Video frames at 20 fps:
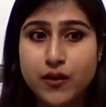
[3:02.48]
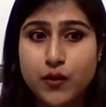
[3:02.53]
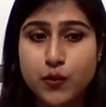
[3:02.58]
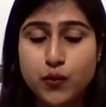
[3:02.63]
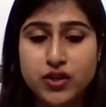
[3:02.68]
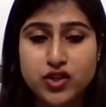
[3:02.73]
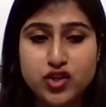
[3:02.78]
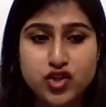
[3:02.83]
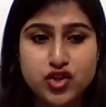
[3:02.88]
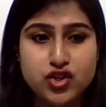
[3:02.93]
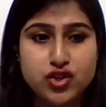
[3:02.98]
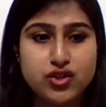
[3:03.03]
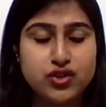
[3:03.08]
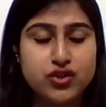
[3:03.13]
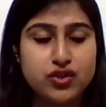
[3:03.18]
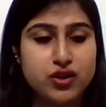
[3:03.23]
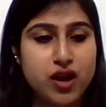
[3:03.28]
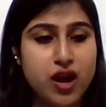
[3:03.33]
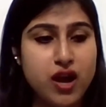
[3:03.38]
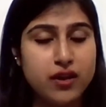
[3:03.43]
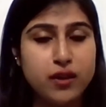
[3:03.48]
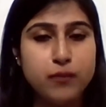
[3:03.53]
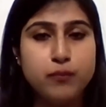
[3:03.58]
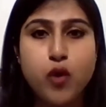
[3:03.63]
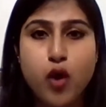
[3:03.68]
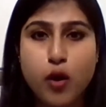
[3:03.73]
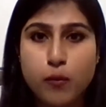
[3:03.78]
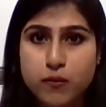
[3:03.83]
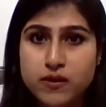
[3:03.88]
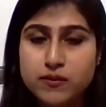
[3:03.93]
which are the
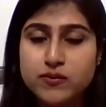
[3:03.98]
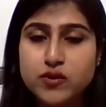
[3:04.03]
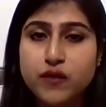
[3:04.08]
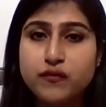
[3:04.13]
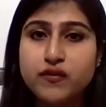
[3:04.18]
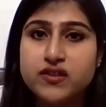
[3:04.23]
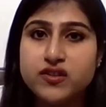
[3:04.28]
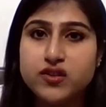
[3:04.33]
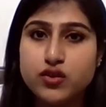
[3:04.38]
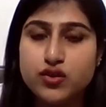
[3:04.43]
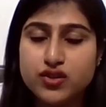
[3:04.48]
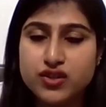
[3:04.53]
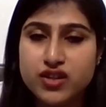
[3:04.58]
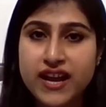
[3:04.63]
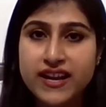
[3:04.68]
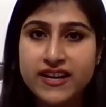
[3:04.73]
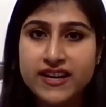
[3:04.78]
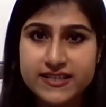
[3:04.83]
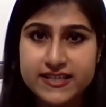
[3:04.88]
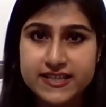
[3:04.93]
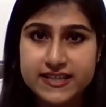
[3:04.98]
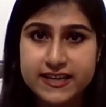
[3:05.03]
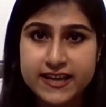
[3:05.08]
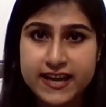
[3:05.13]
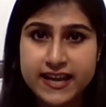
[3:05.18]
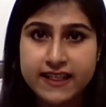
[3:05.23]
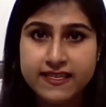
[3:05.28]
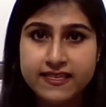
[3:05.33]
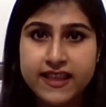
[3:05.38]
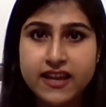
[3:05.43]
problems of the society.
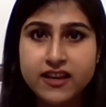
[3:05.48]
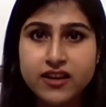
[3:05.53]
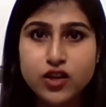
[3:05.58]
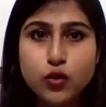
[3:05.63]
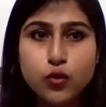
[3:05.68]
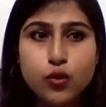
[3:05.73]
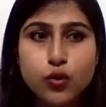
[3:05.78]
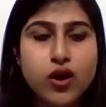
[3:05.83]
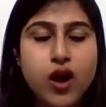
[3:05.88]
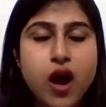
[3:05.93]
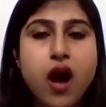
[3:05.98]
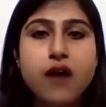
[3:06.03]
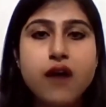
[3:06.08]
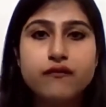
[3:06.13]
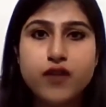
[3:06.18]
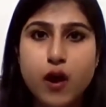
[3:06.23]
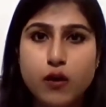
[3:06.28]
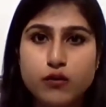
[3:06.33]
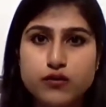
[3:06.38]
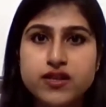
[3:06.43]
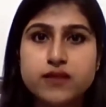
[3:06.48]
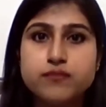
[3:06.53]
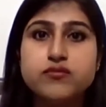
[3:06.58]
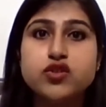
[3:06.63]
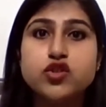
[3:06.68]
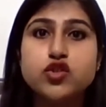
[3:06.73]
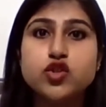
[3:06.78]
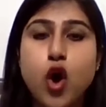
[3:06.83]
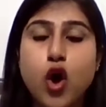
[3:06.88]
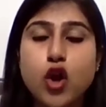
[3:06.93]
And then you carved out some
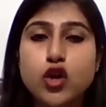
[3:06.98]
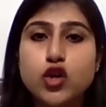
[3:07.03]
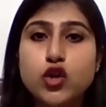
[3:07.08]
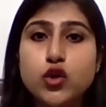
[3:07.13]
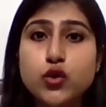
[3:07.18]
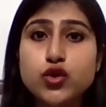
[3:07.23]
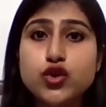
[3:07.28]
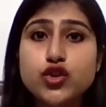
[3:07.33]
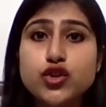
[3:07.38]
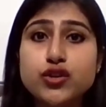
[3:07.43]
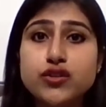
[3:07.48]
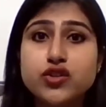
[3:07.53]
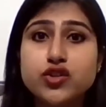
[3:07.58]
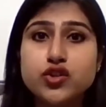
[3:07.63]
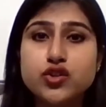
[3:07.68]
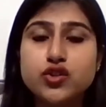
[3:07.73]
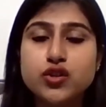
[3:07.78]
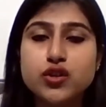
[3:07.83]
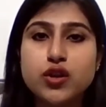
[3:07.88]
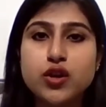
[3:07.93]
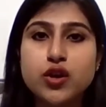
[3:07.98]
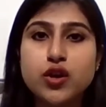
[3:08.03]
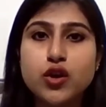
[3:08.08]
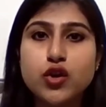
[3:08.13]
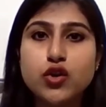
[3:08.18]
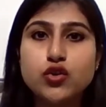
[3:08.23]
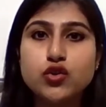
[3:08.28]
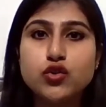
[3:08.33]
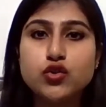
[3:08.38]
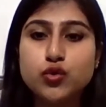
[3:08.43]
solutions
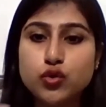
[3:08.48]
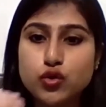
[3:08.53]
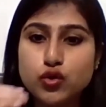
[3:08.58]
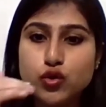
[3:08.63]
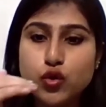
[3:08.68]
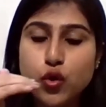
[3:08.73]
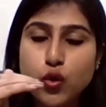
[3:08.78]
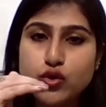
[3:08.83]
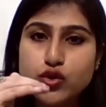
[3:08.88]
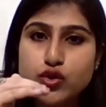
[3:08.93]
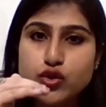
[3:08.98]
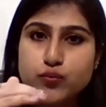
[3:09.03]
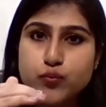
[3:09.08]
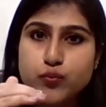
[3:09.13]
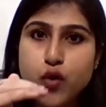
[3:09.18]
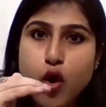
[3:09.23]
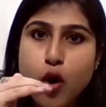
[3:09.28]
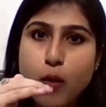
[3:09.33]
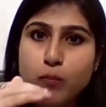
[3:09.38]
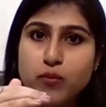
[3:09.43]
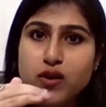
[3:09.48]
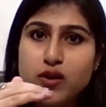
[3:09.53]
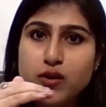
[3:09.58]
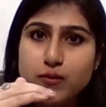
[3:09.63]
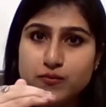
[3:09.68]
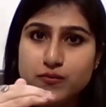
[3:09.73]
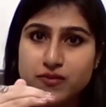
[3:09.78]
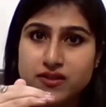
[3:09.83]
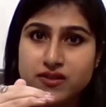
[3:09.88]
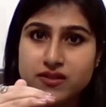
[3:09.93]
to those
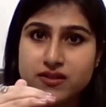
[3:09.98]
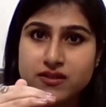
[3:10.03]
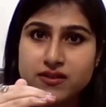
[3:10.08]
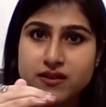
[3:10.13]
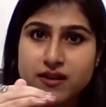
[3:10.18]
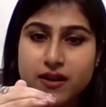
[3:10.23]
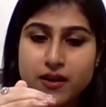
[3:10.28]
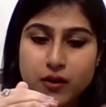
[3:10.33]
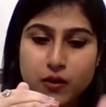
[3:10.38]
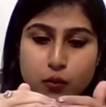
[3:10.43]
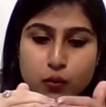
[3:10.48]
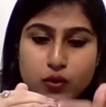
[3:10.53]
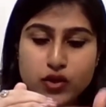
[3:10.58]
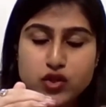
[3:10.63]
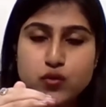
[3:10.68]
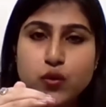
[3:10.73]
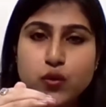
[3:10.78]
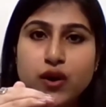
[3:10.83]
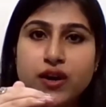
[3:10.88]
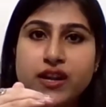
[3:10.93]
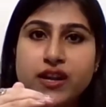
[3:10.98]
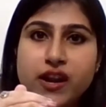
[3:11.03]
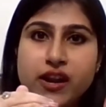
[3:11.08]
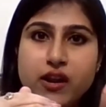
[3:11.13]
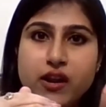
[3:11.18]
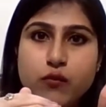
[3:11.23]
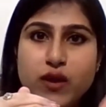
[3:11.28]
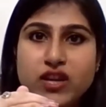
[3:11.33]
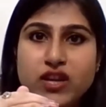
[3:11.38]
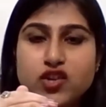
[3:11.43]
problems, which were in
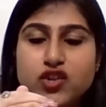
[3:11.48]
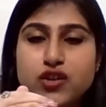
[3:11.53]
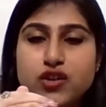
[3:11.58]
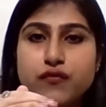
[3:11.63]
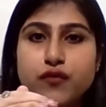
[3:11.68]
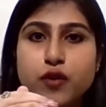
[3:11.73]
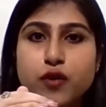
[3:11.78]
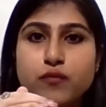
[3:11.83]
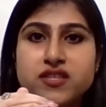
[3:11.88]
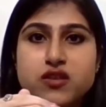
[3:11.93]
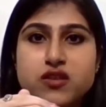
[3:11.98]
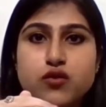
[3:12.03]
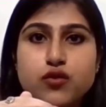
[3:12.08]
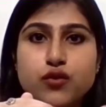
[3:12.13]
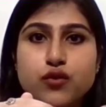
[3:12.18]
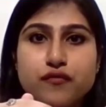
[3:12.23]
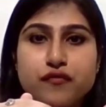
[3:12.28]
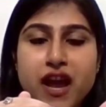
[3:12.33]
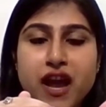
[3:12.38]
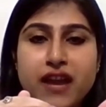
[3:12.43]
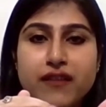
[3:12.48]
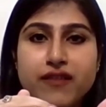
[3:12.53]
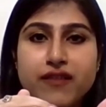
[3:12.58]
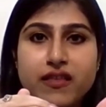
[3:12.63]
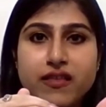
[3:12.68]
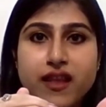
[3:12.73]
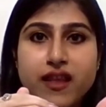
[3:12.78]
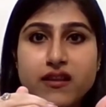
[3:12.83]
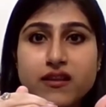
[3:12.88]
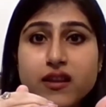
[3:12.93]
an invention from 0 to 5.
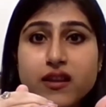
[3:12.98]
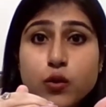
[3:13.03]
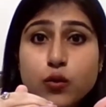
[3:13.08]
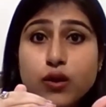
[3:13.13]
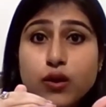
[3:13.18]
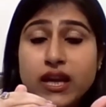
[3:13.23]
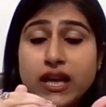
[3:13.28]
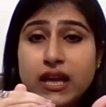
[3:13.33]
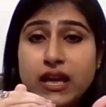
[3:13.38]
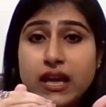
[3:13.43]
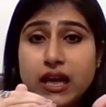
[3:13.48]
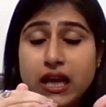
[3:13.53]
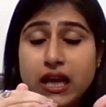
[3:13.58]
And then you